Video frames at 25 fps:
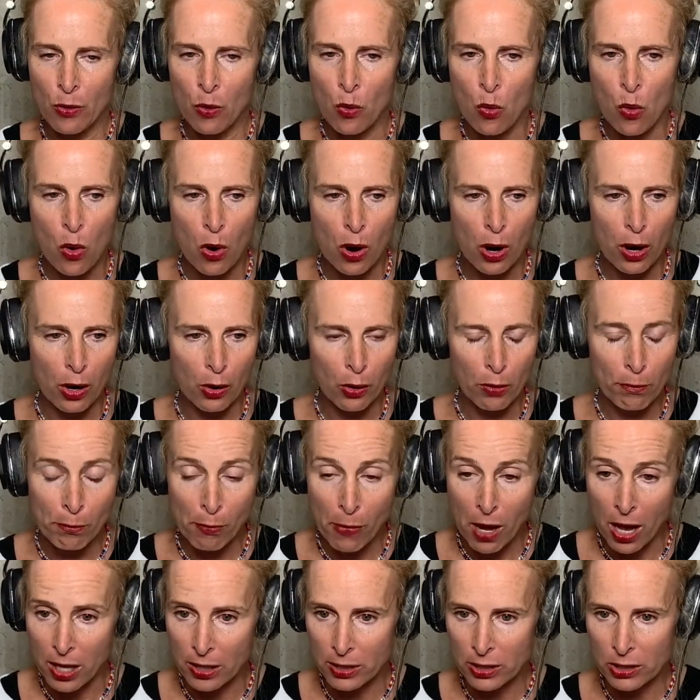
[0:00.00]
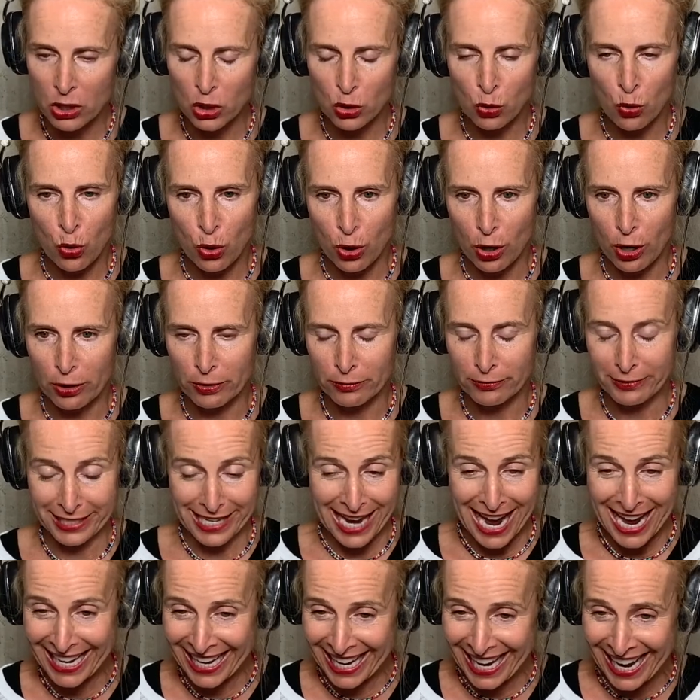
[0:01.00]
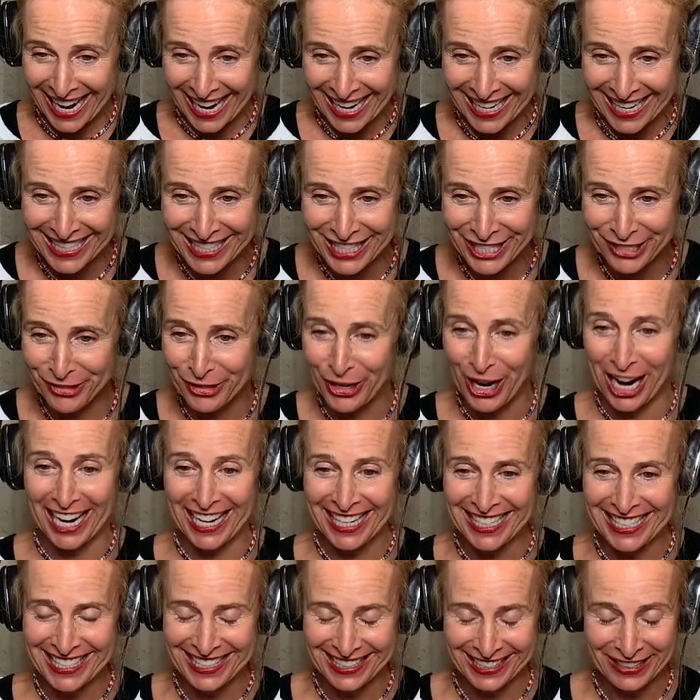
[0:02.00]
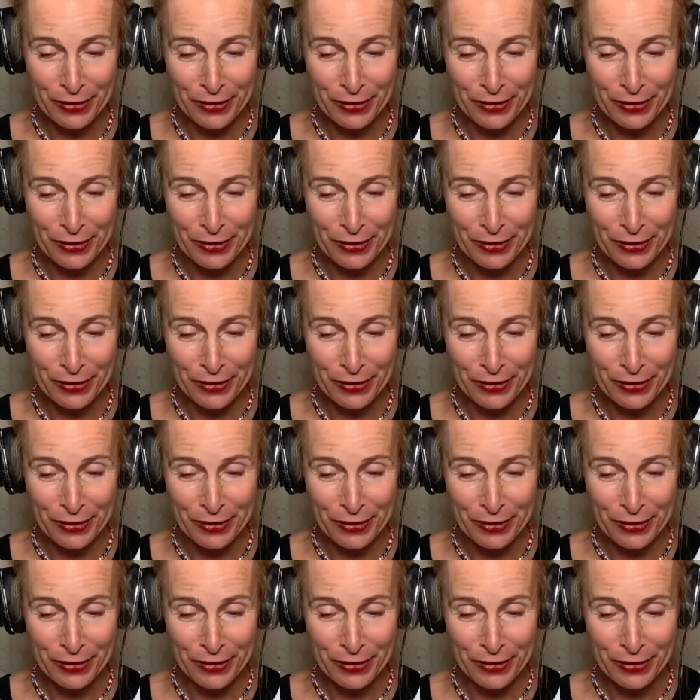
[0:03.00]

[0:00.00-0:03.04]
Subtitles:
or months, or decades, right?